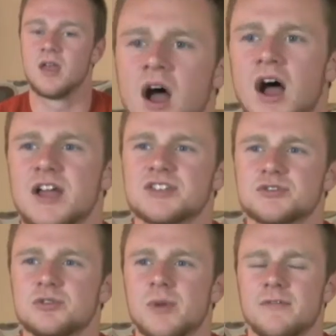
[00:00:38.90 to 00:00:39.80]
High
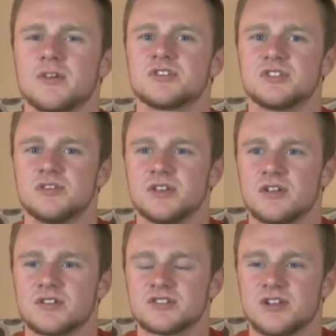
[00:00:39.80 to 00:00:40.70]
school, my first 2
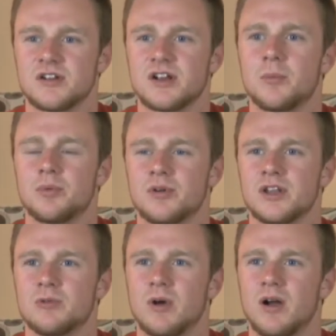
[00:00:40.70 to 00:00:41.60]
years started out
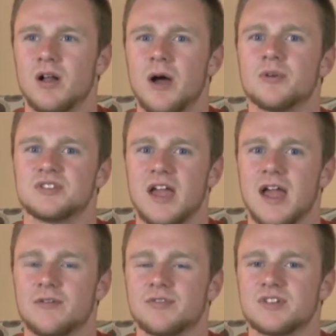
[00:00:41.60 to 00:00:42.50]
pretty well. I was the
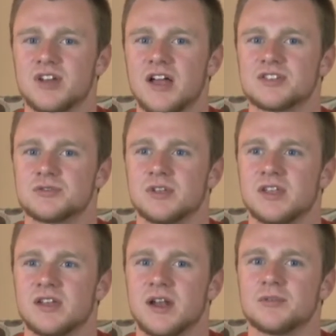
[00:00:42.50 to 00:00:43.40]
average high school
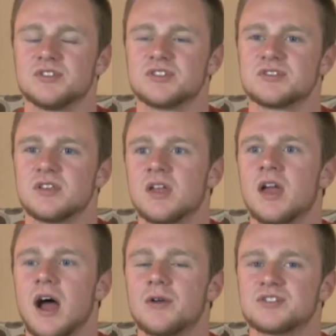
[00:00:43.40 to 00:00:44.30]
kid. I
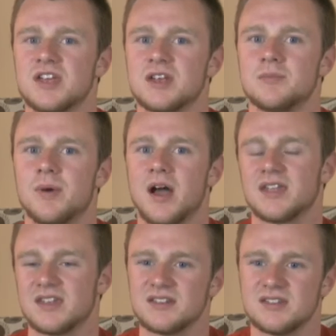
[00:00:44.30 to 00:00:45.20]
was getting by,
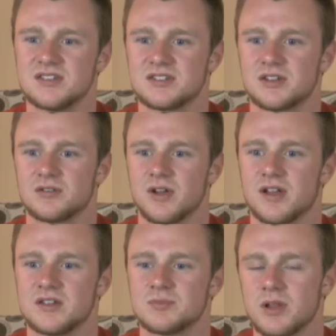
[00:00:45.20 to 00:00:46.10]
getting decent
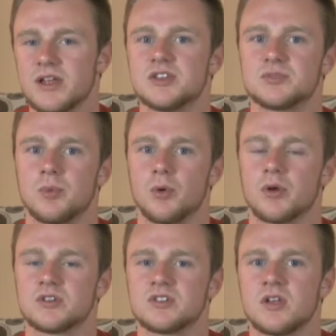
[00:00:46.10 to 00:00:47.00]
grades, playing
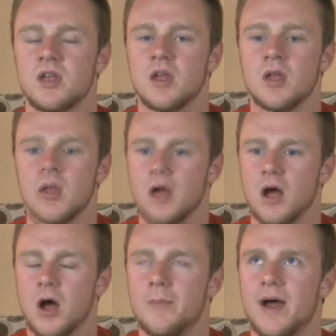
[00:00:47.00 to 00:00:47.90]
sports.
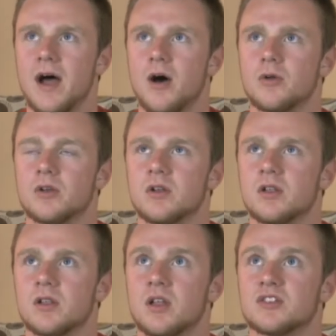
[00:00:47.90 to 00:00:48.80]
About
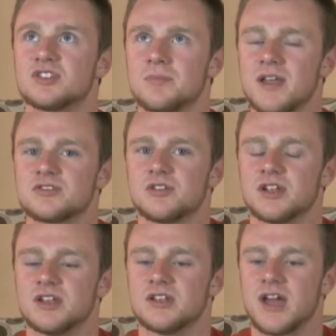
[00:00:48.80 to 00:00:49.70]
a semester
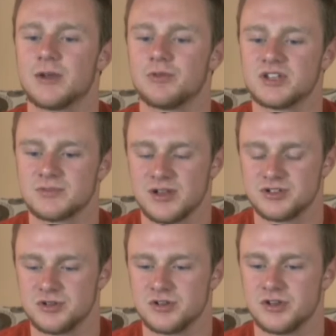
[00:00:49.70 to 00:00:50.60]
and 9 weeks in my
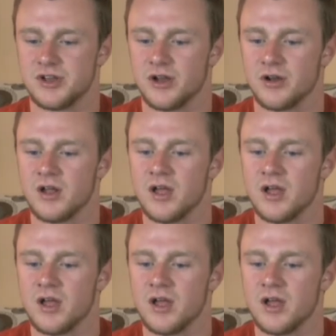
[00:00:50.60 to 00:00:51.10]
junior year,